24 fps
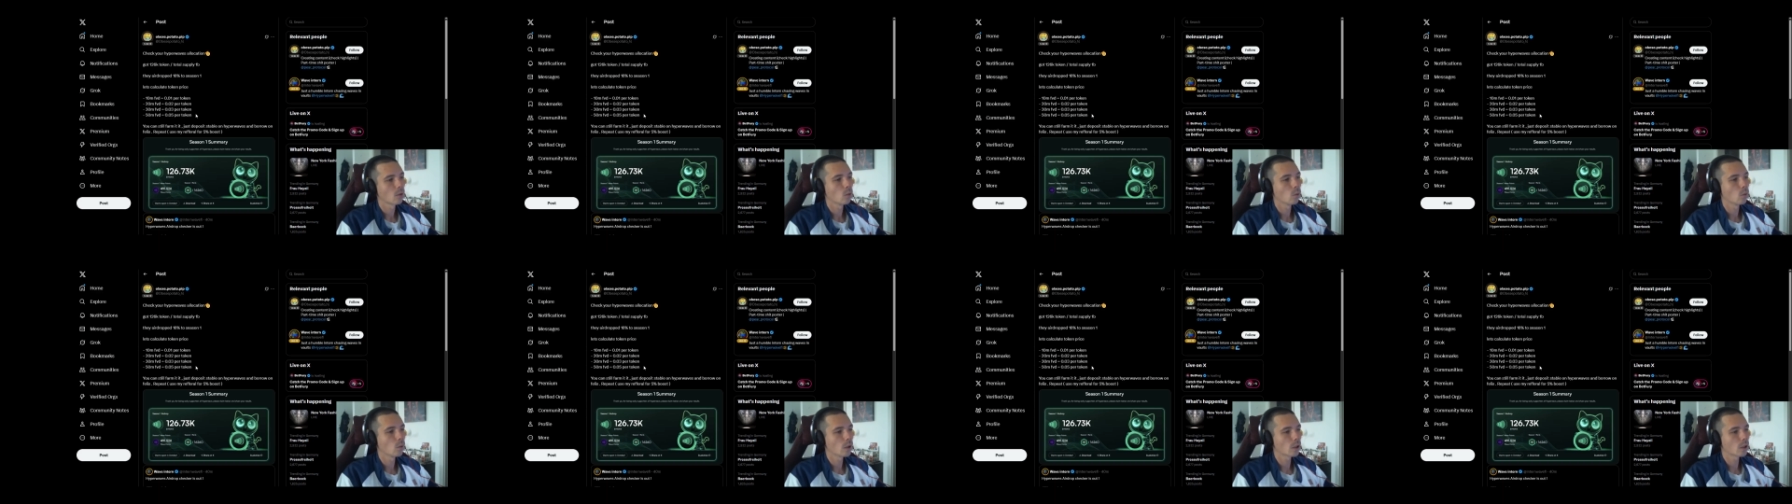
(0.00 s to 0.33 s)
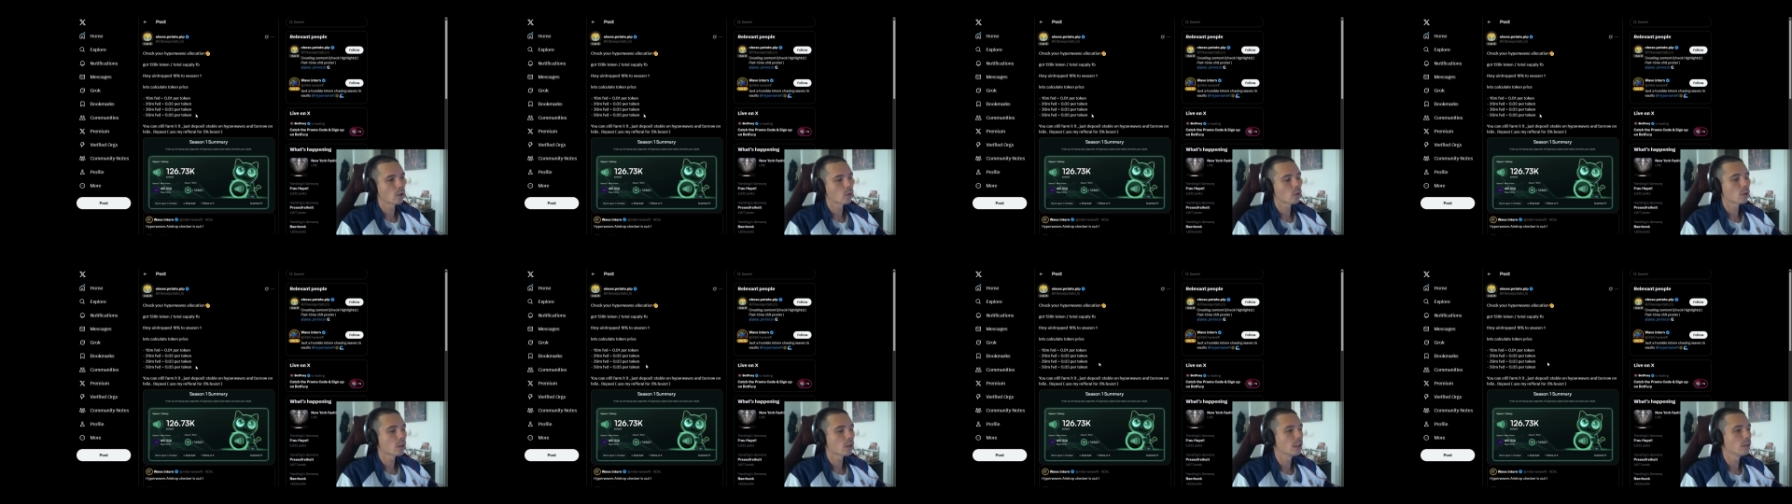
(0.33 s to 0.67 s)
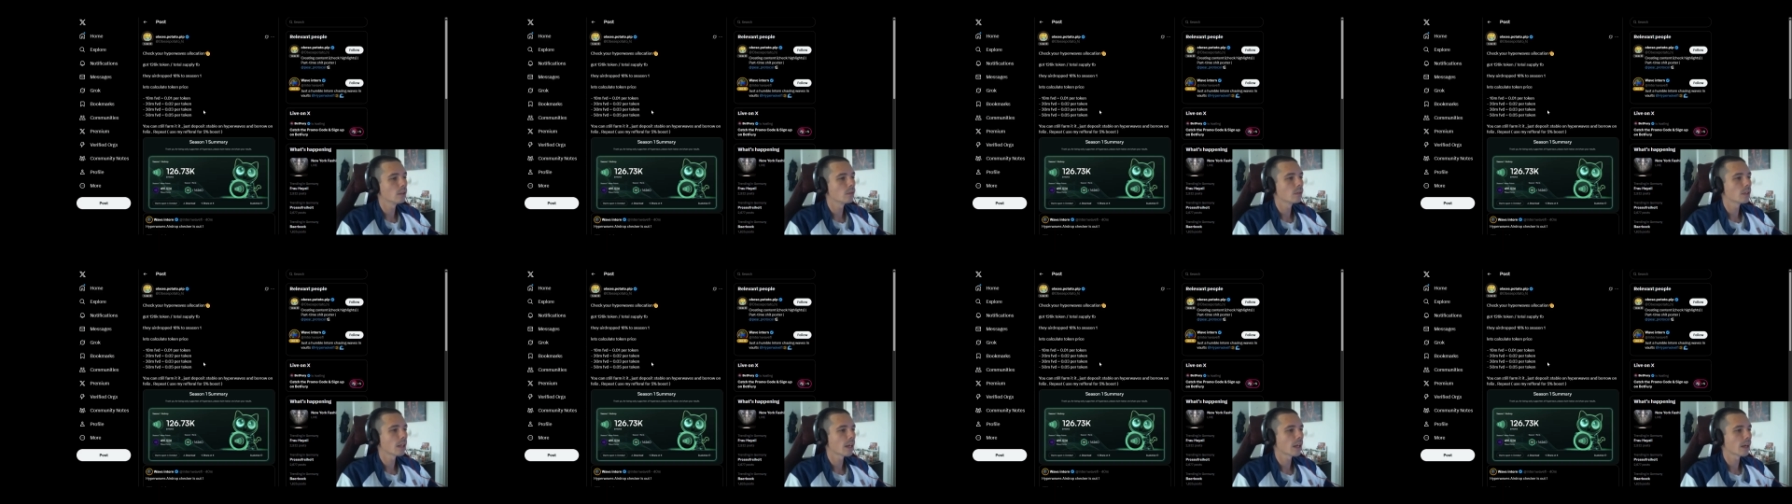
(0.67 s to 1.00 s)
we could
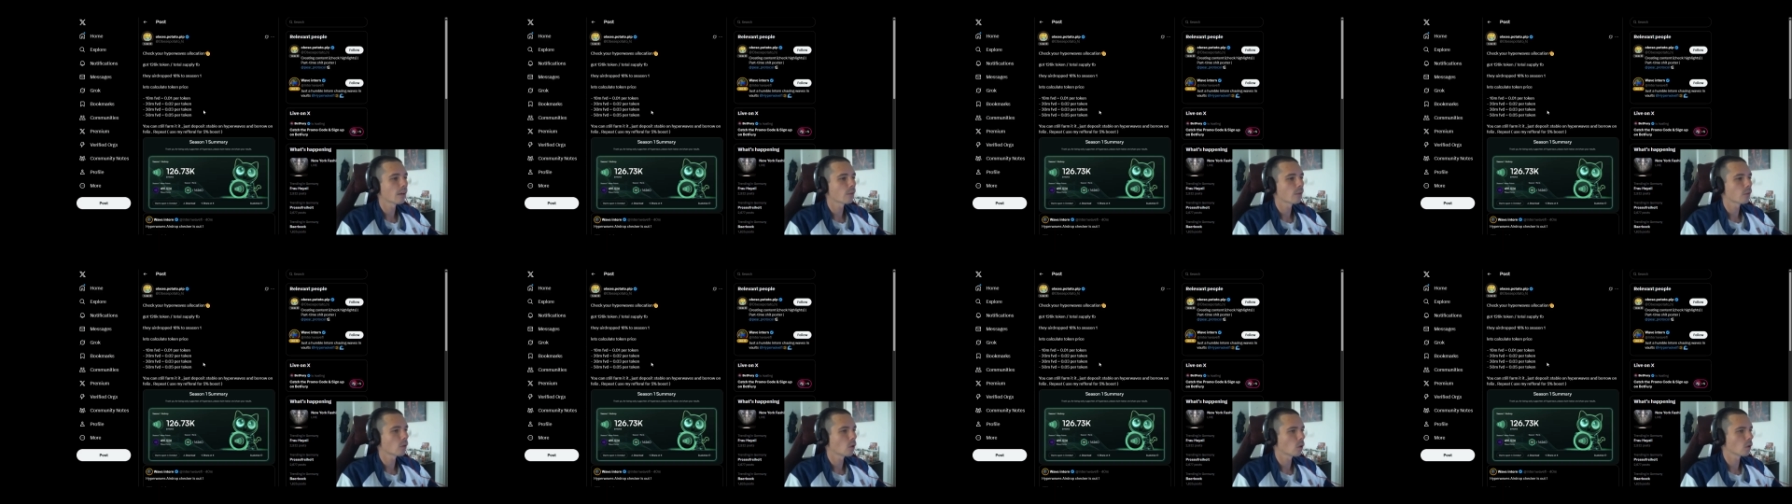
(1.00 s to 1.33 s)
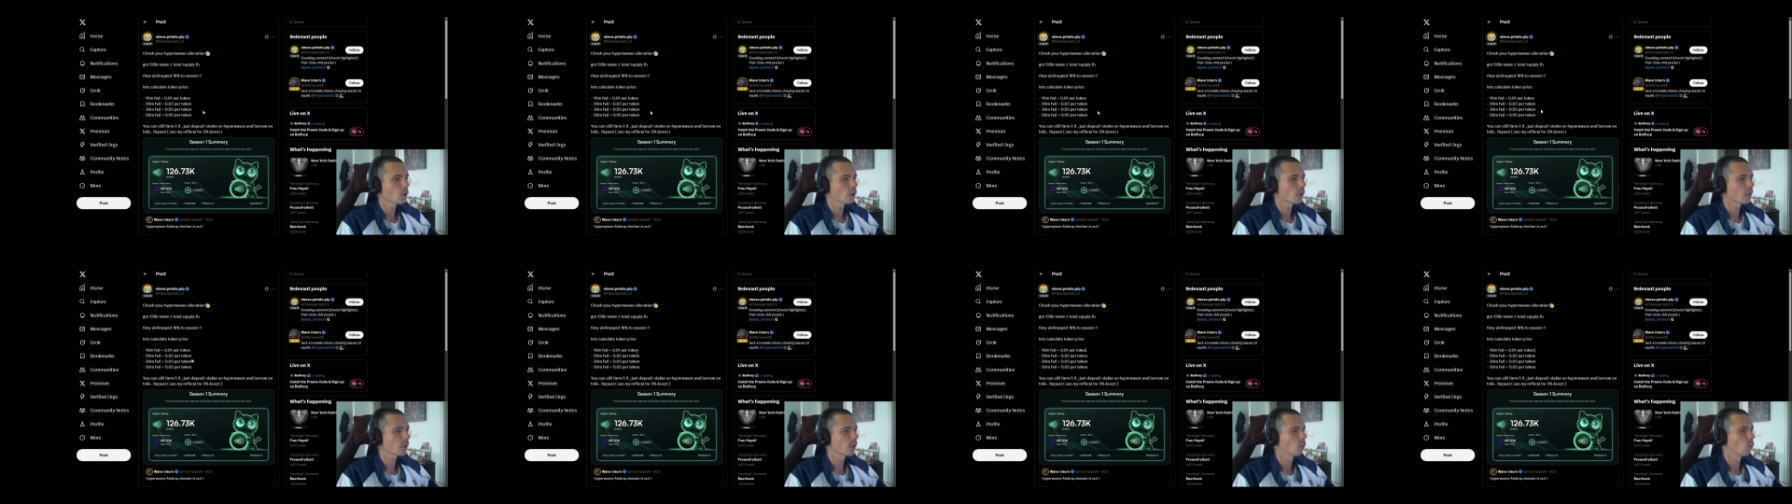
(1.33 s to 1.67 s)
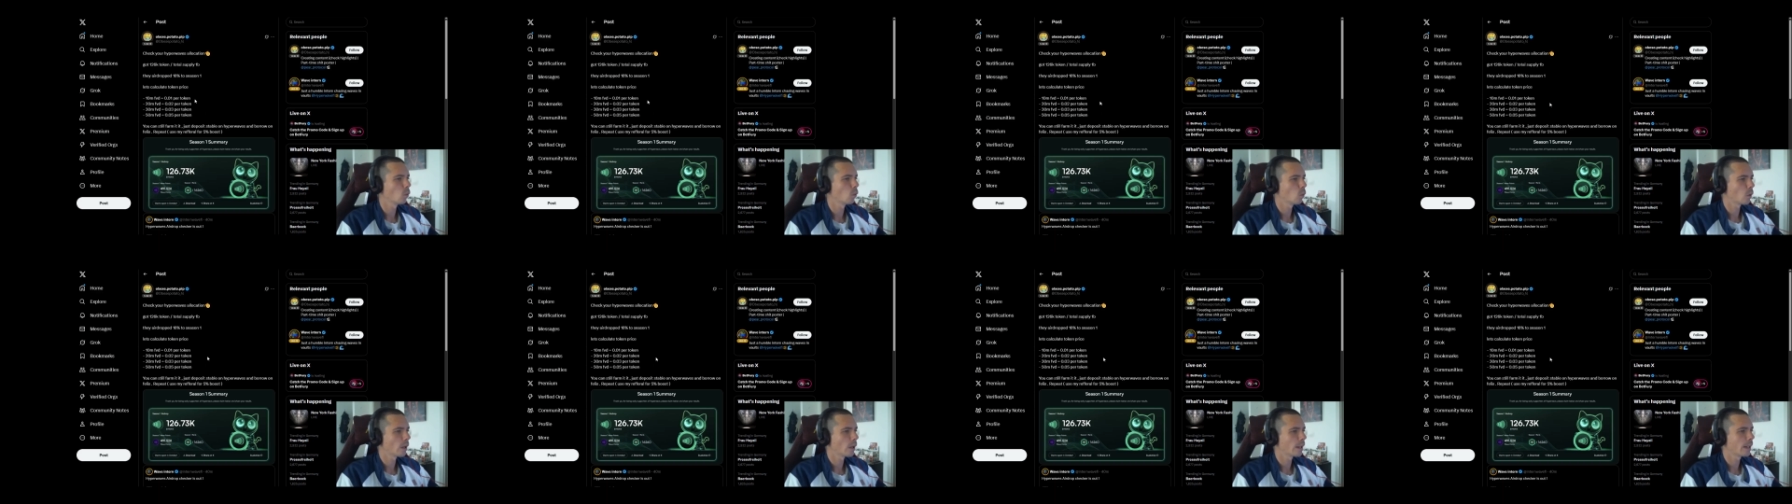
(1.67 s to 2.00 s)
even have gotten a
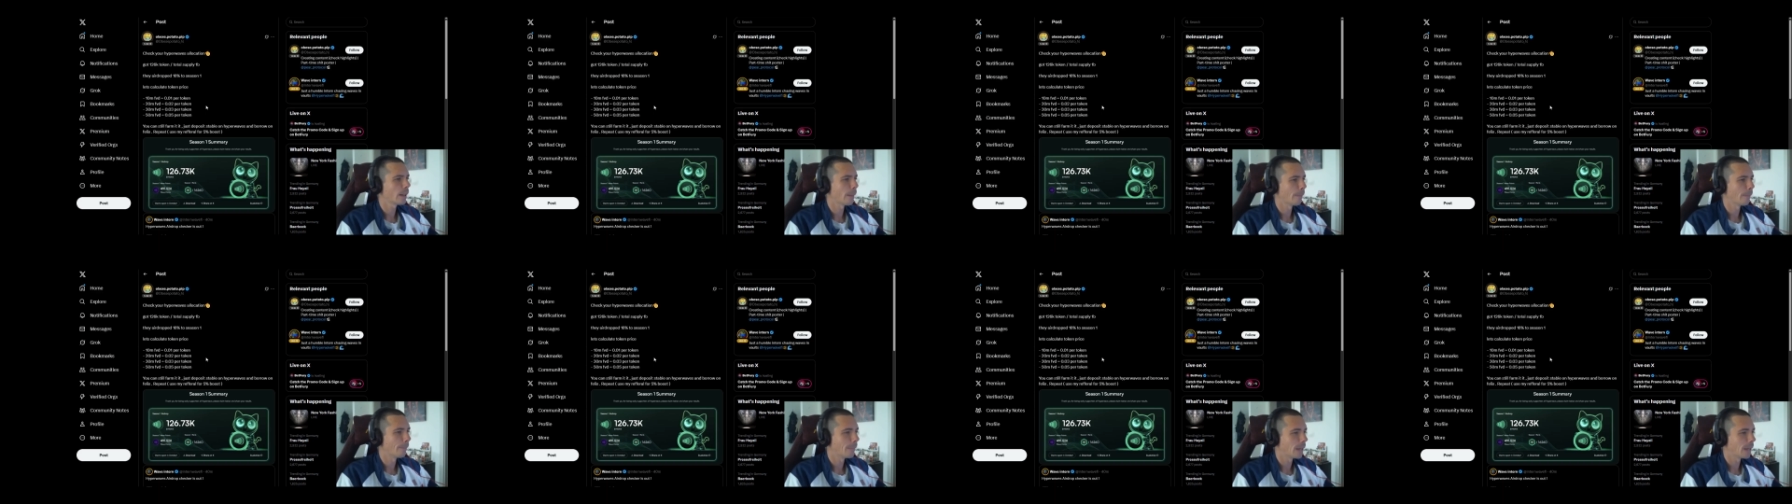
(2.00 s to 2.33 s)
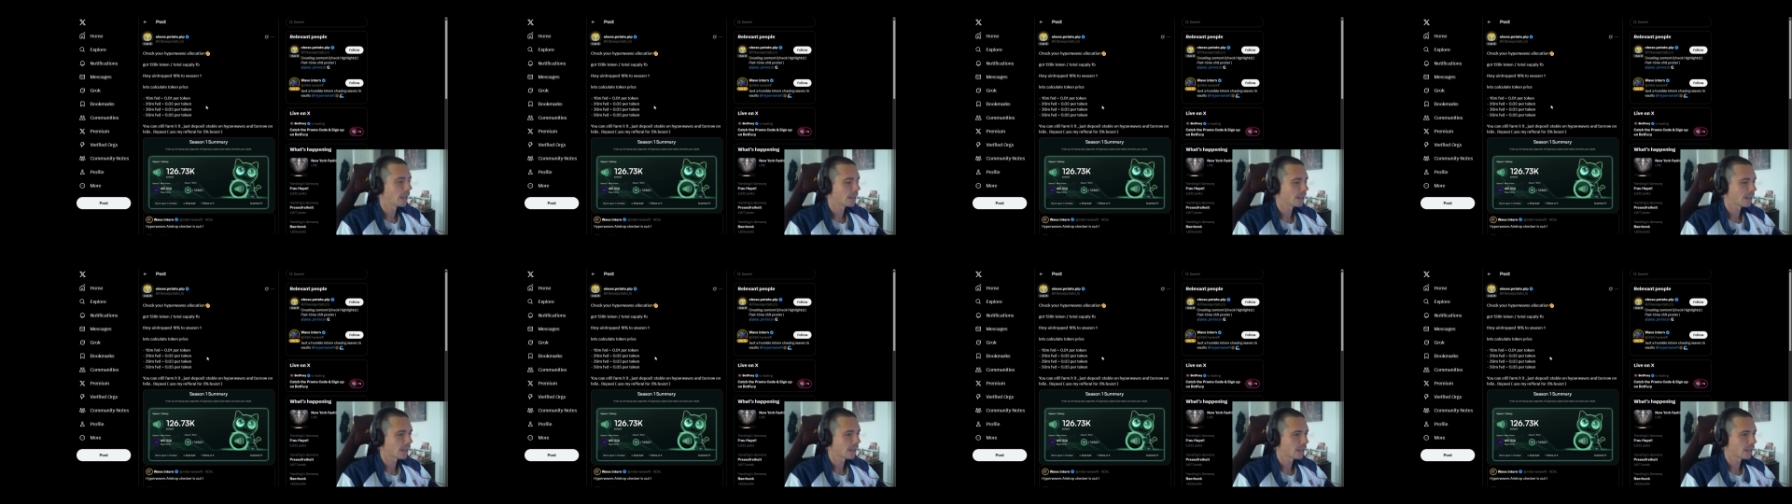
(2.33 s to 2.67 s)
way better